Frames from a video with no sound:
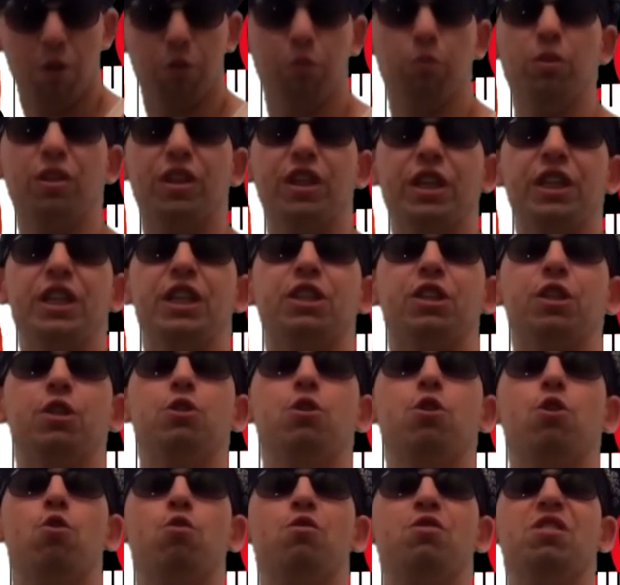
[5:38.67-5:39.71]
so they can get to
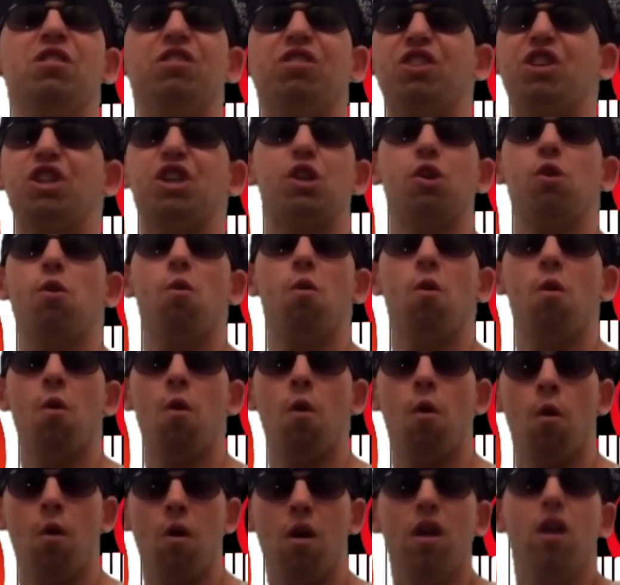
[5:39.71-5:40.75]
know this
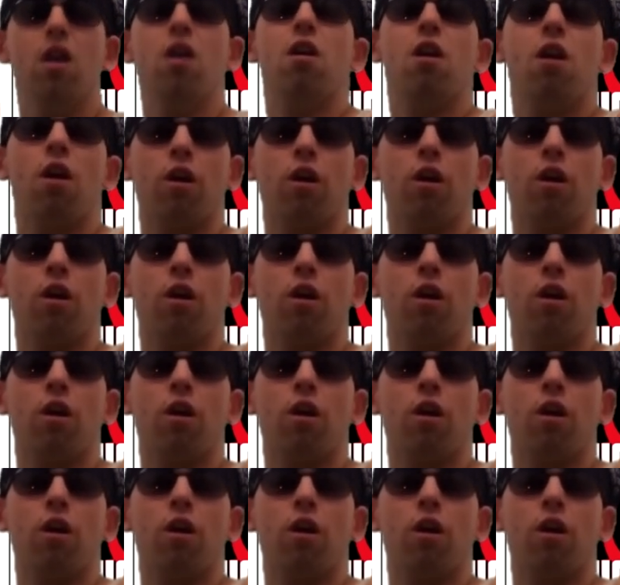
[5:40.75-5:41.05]
cholo,